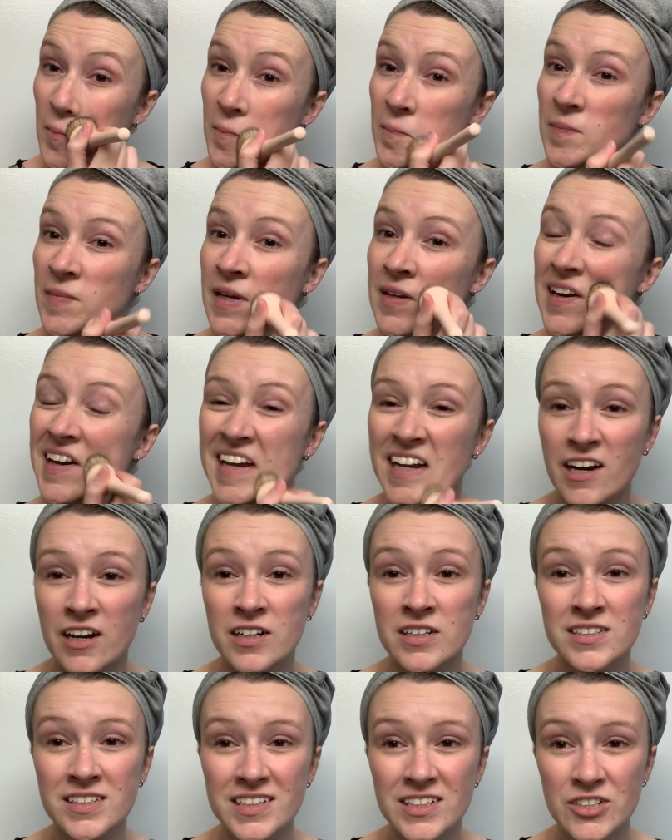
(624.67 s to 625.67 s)
And I
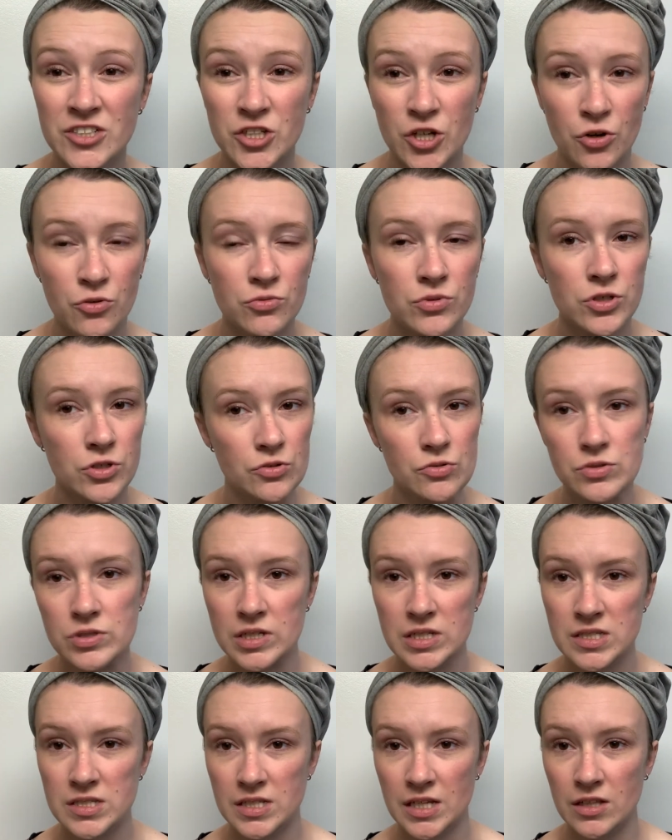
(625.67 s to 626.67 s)
honestly don't use
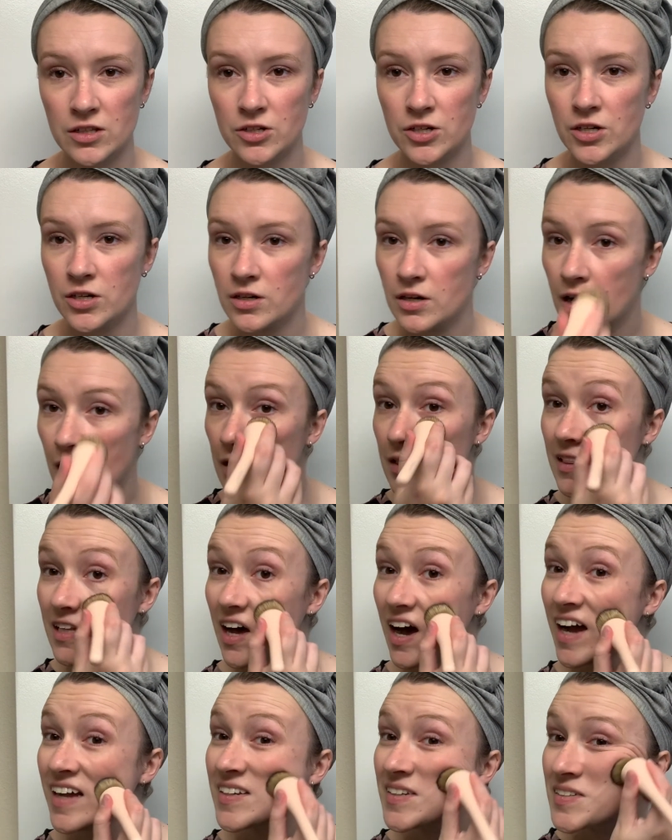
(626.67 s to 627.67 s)
concealer a
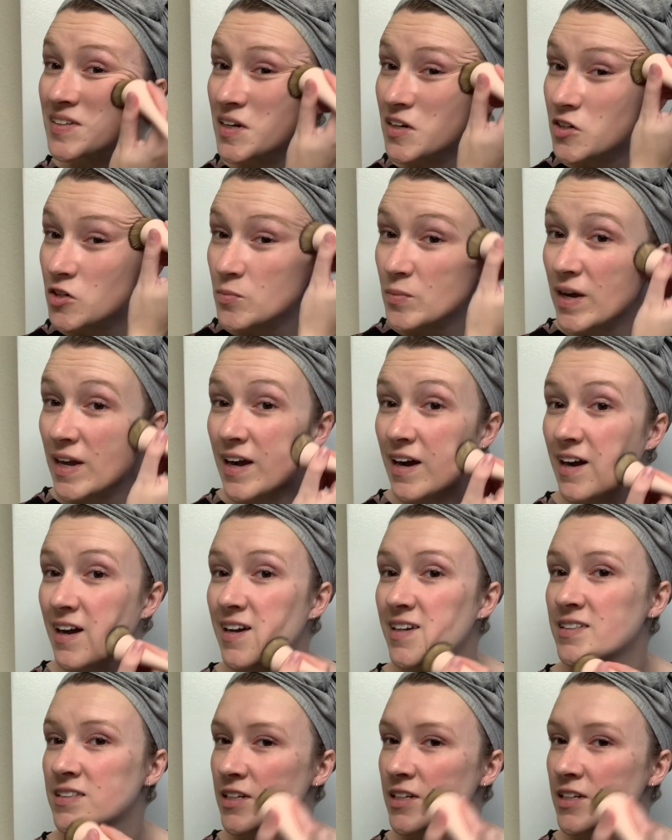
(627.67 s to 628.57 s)
lot under my eyes.